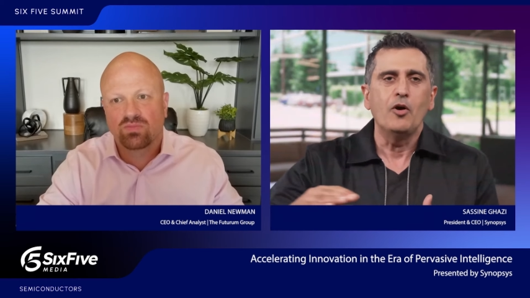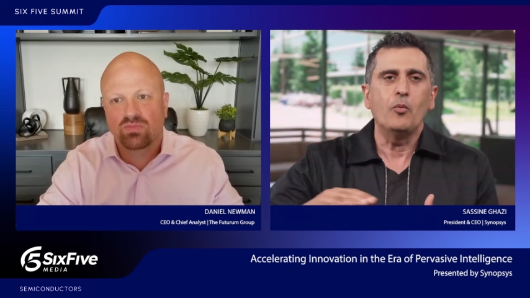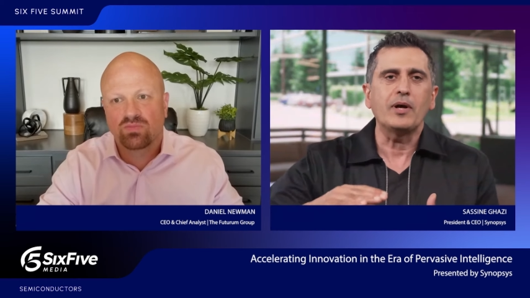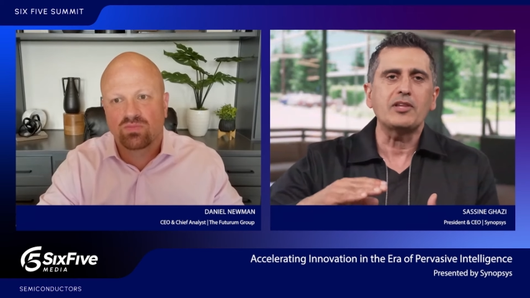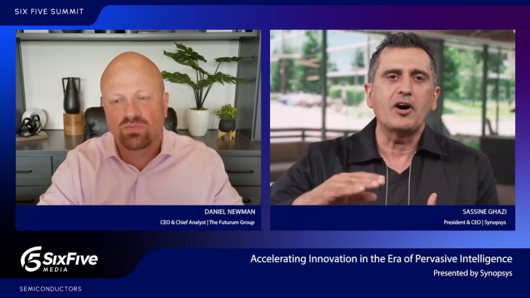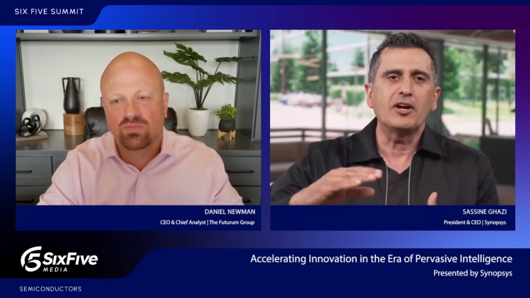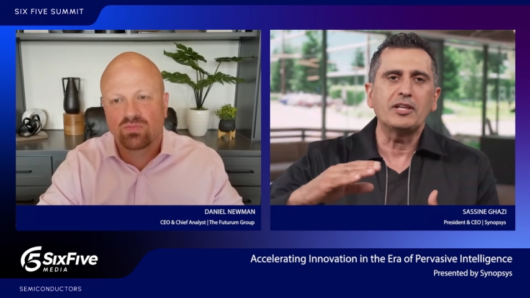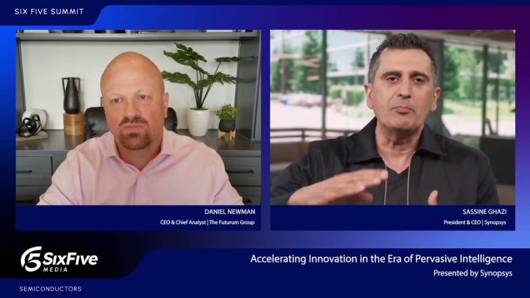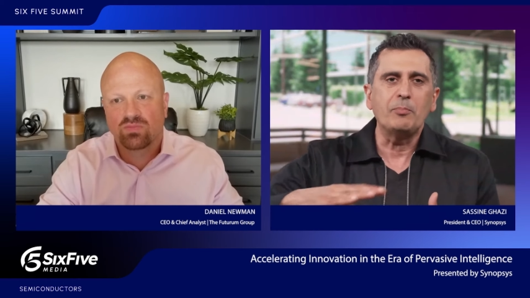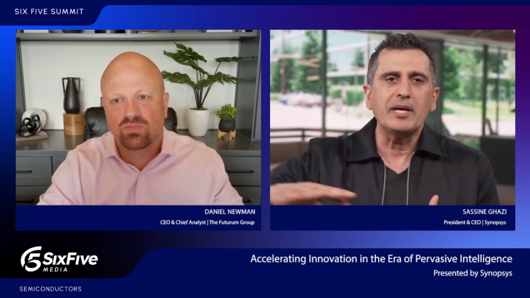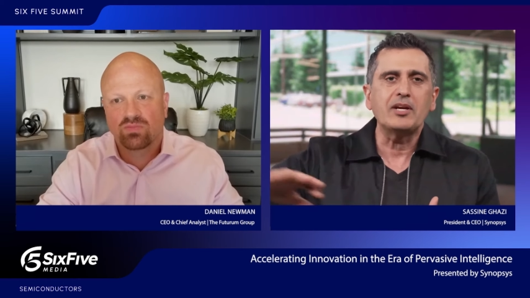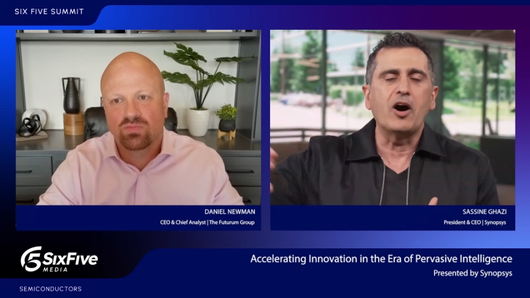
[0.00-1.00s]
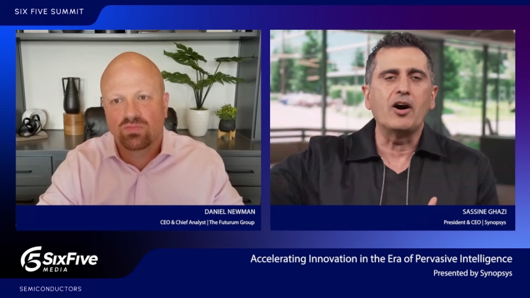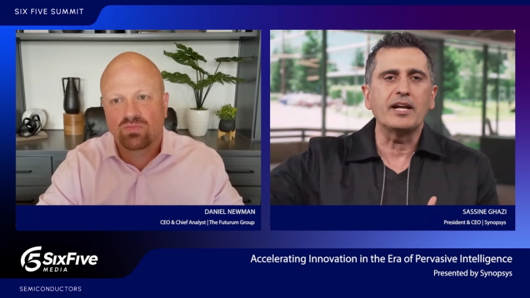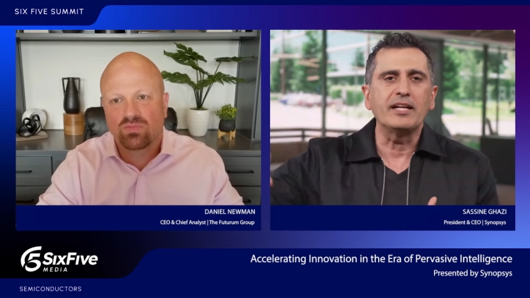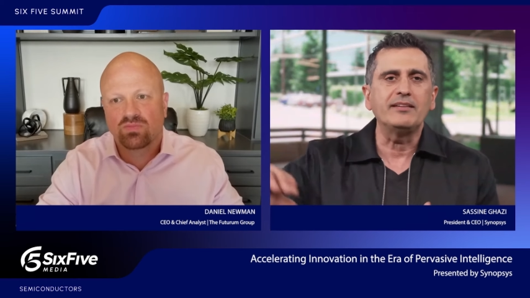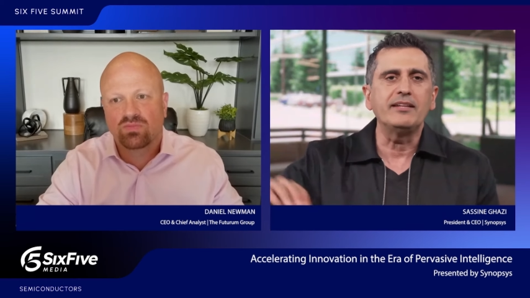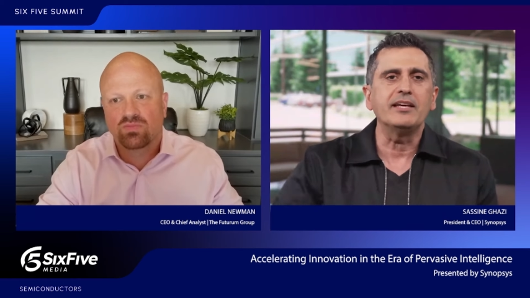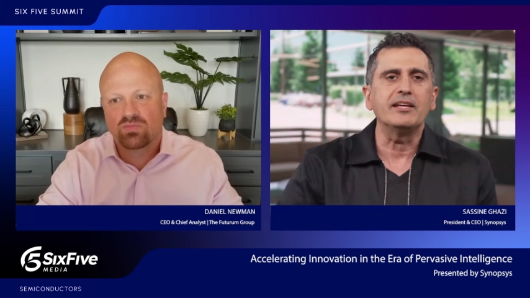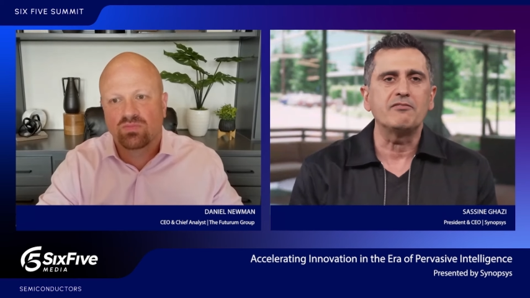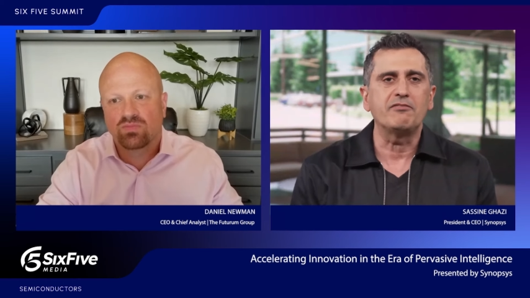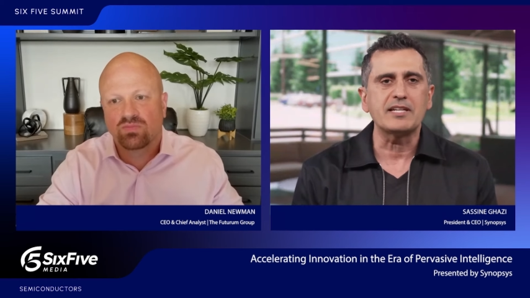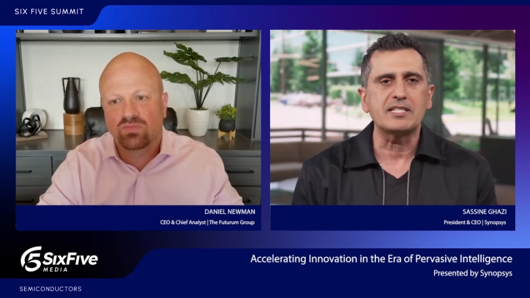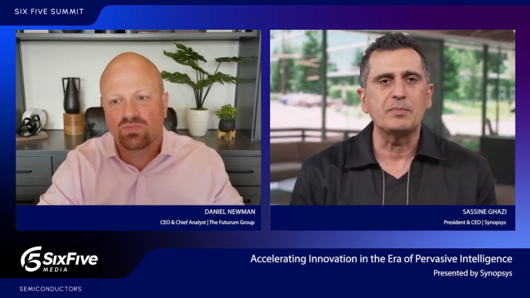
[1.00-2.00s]
Speaker 1: what are the big R&D
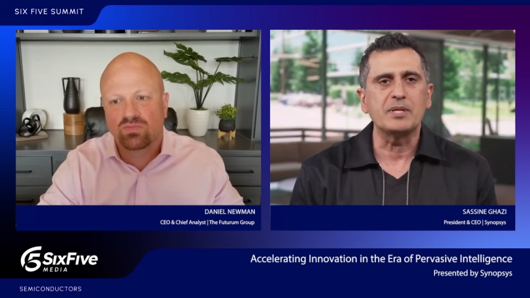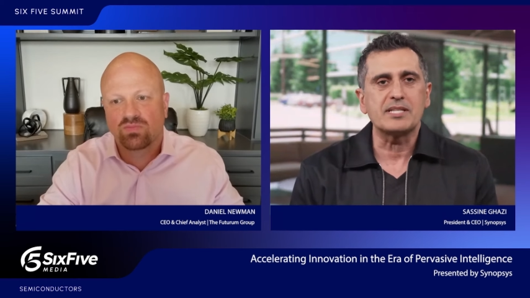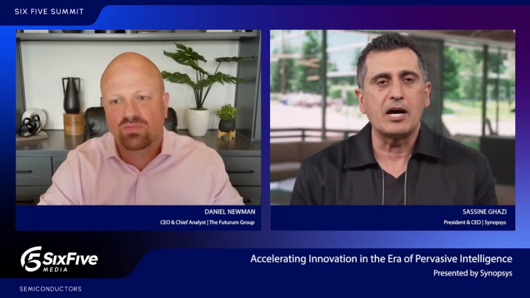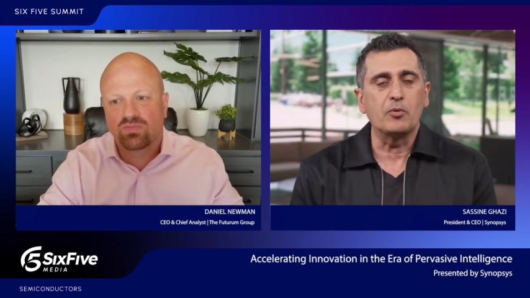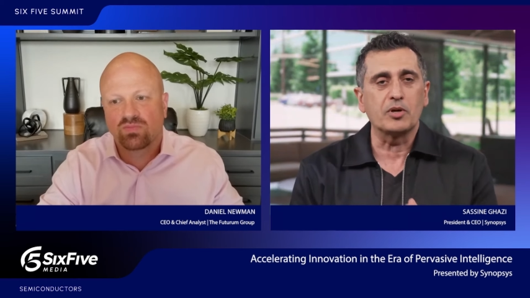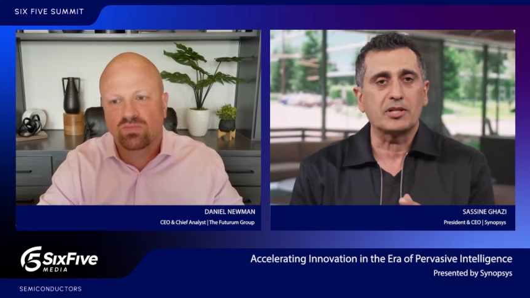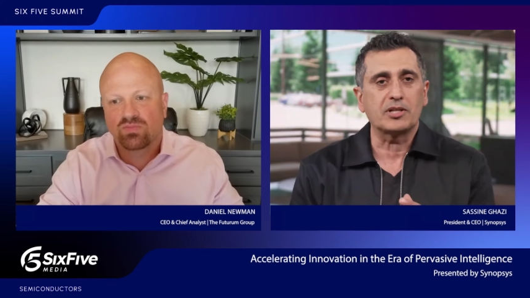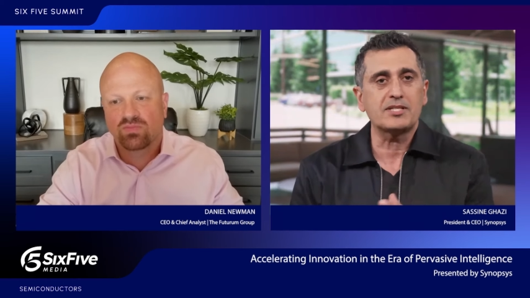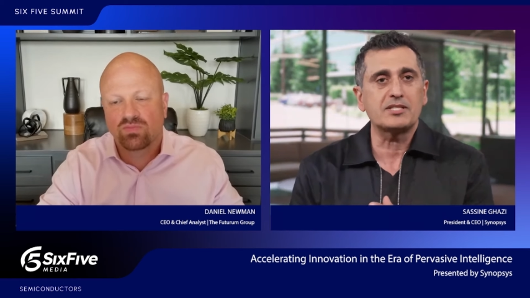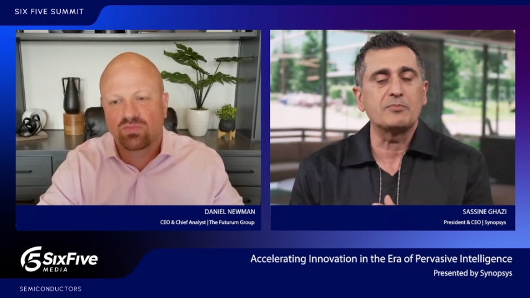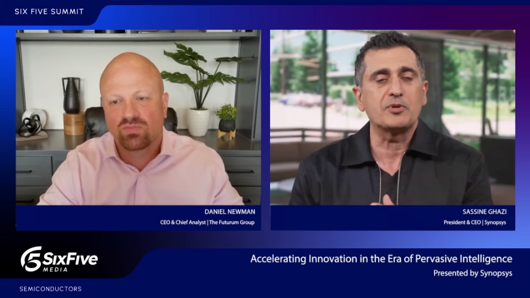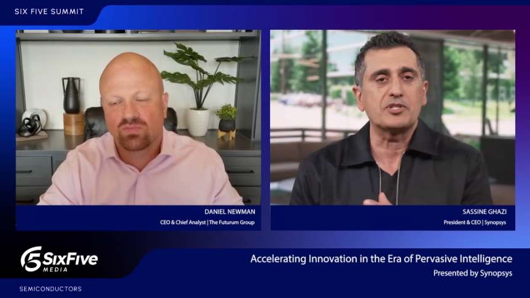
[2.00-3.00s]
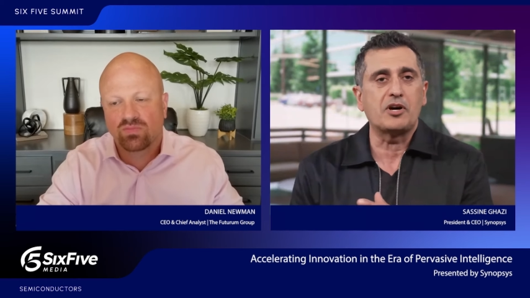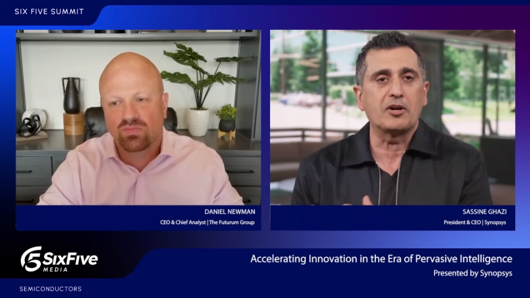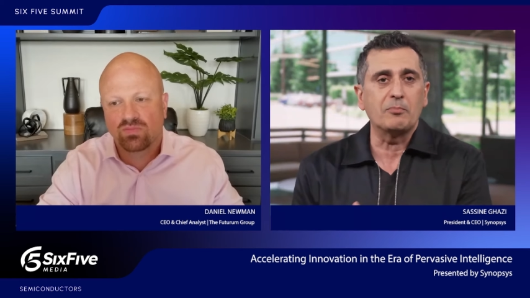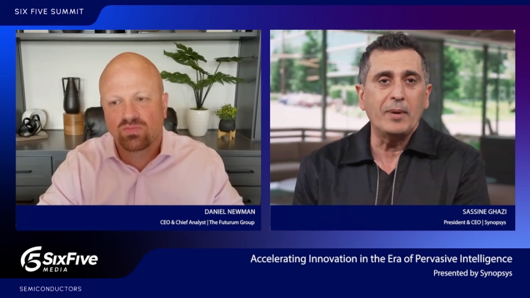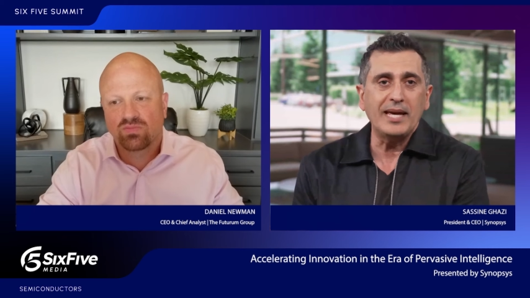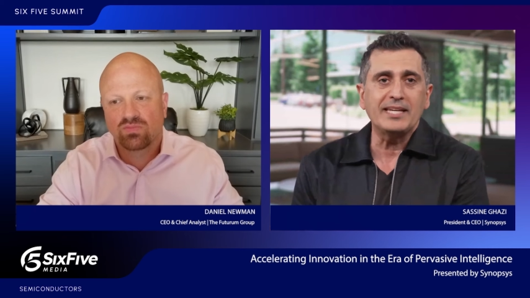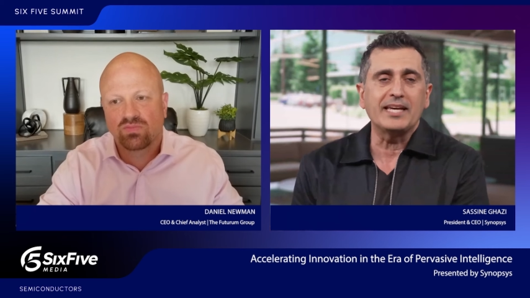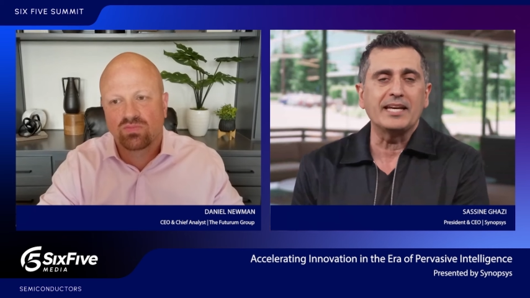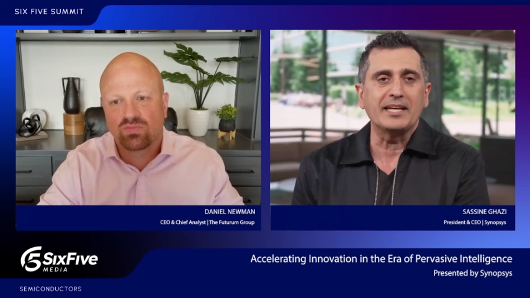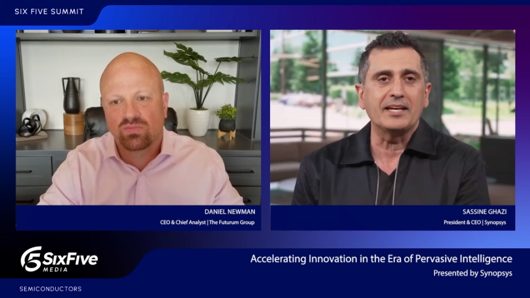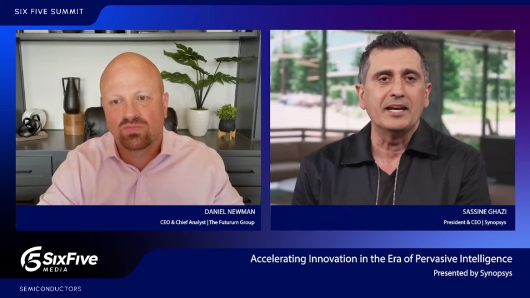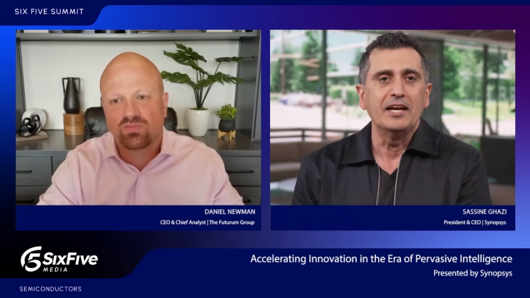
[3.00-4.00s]
investments our customers are
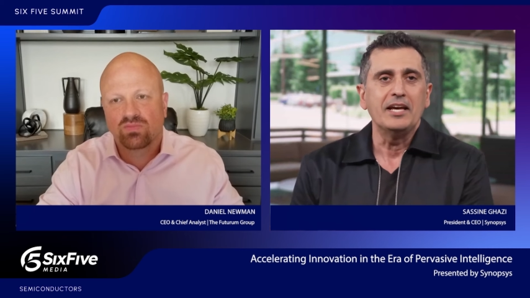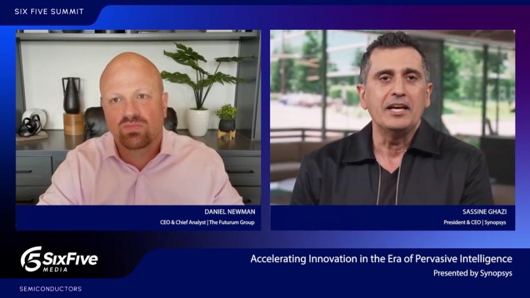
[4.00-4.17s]
making